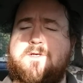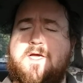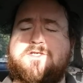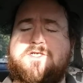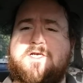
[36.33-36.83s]

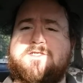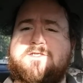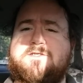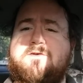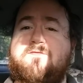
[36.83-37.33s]
not
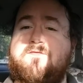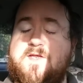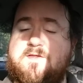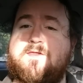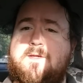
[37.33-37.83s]
just
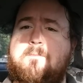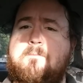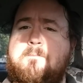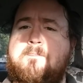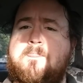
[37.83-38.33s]
defeat them,